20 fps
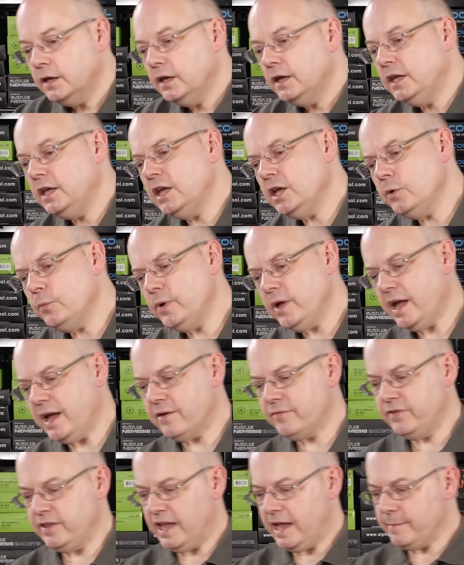Here we
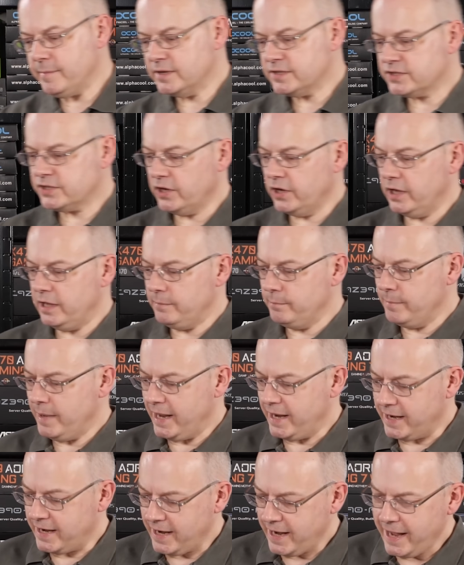have the MSI
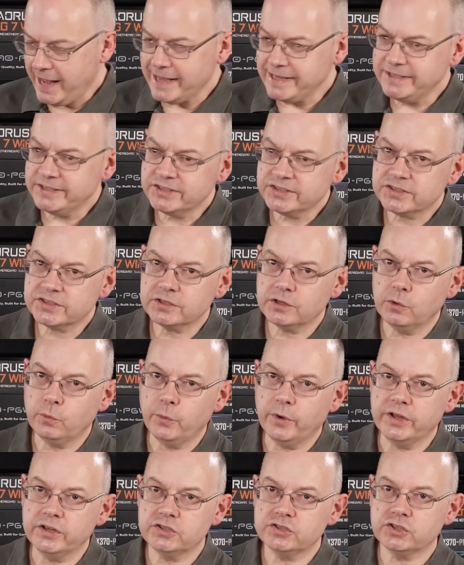Meg Ace,
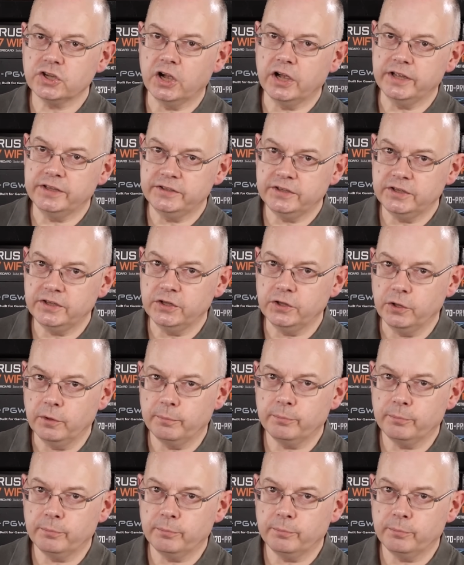which I did in the